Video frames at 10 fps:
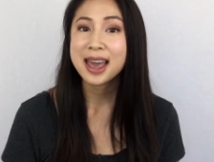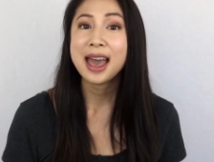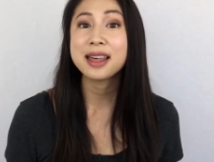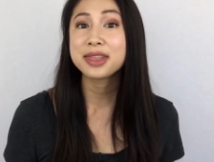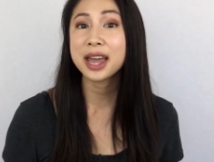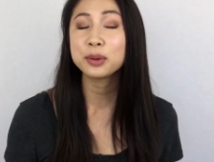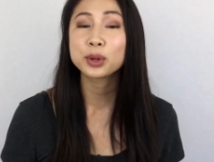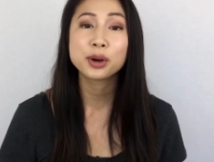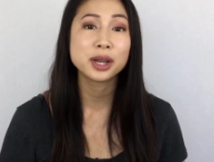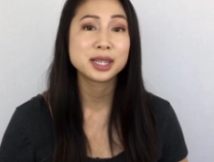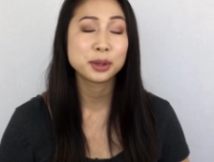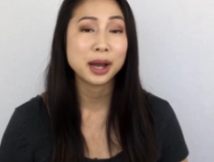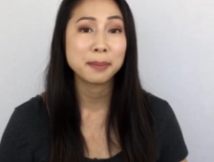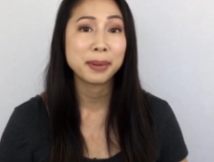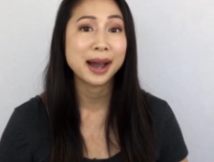And then we're going to
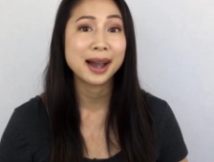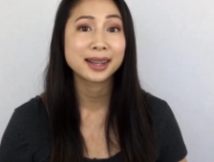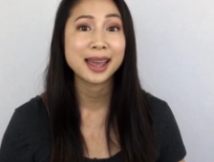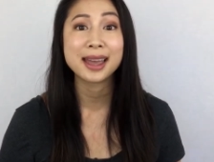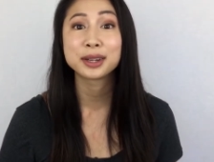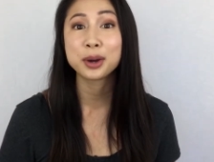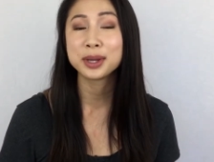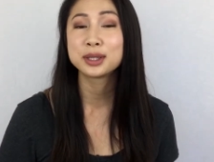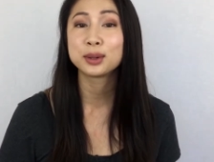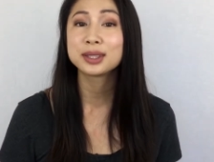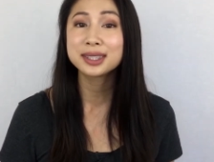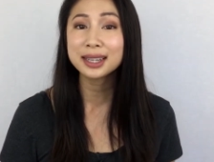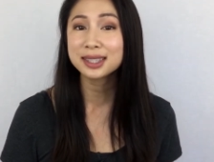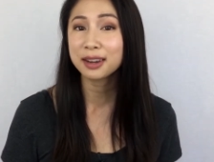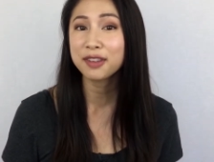unpack and go into
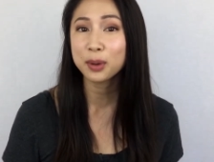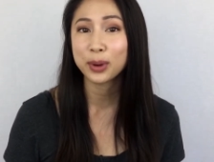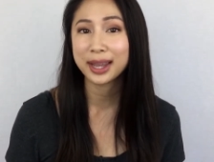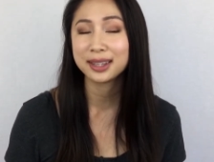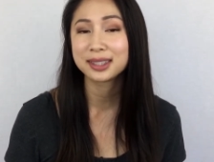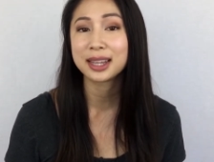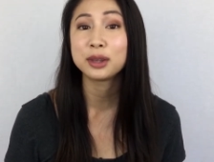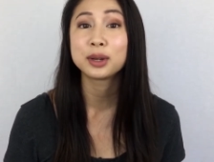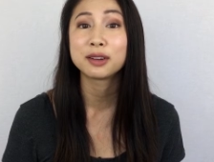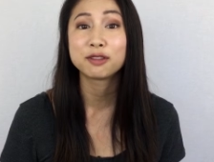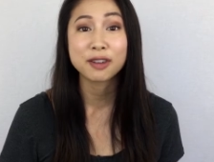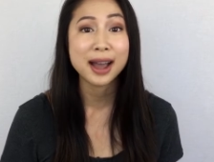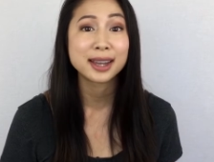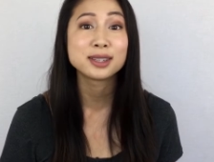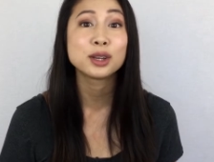6 different ways that you can
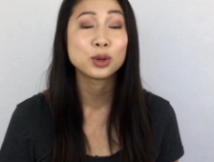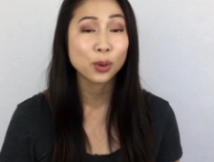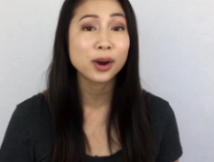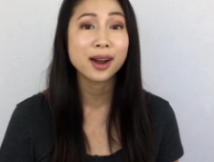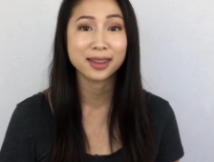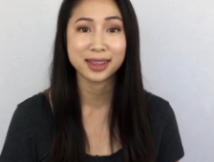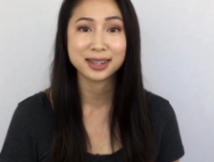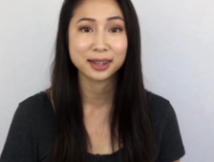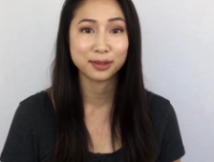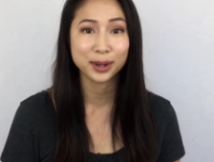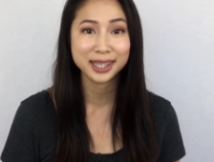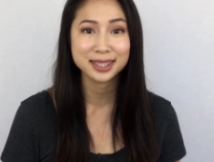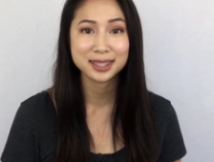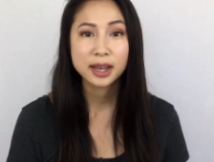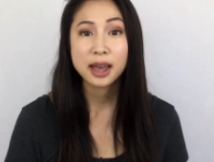find your authentic
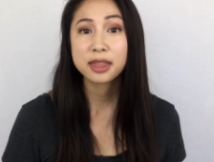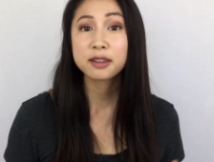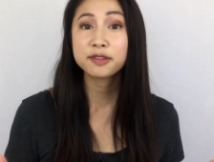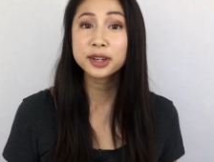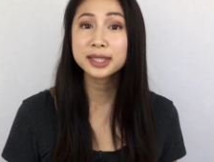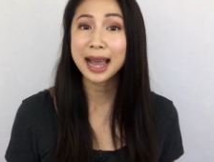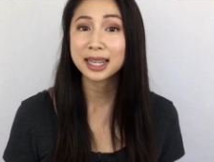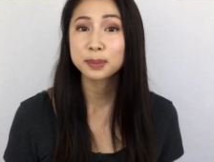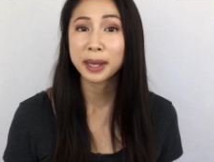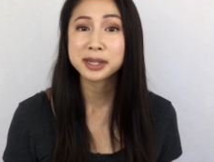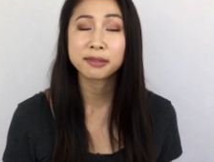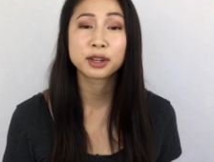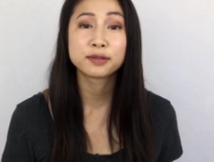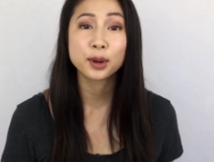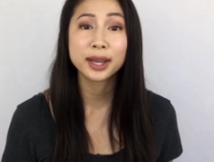voice. The first aspect of
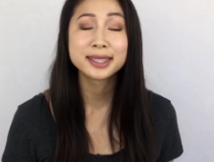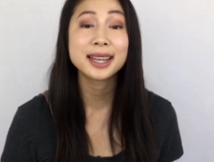your voice